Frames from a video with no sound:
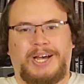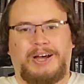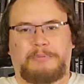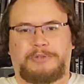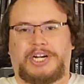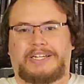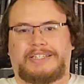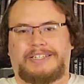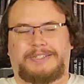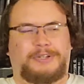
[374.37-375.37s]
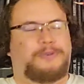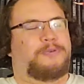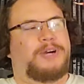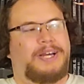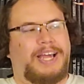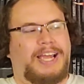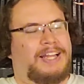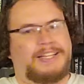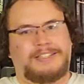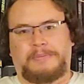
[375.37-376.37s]
objecting to
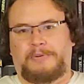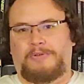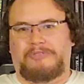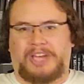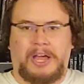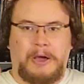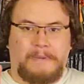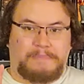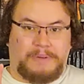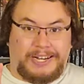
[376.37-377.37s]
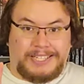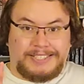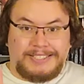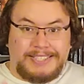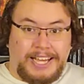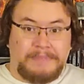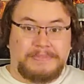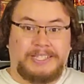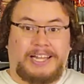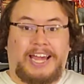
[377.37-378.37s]
in this movie. But it
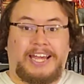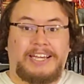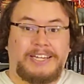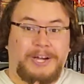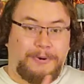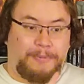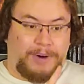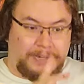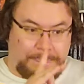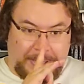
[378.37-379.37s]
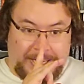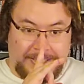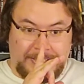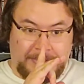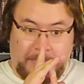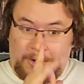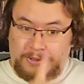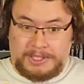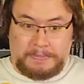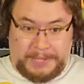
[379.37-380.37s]
seems like what pissed
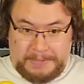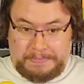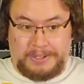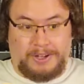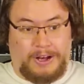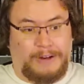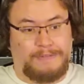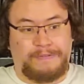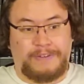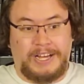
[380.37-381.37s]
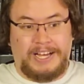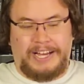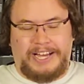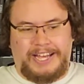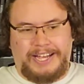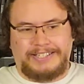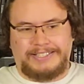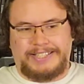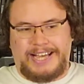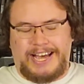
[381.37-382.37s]
most people off
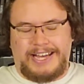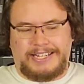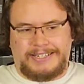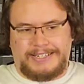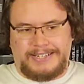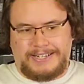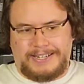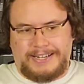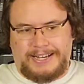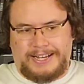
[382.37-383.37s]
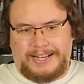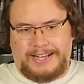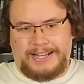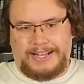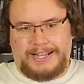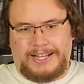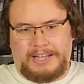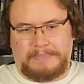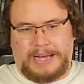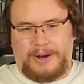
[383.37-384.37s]
is that uh,
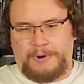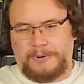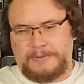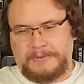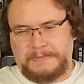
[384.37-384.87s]
about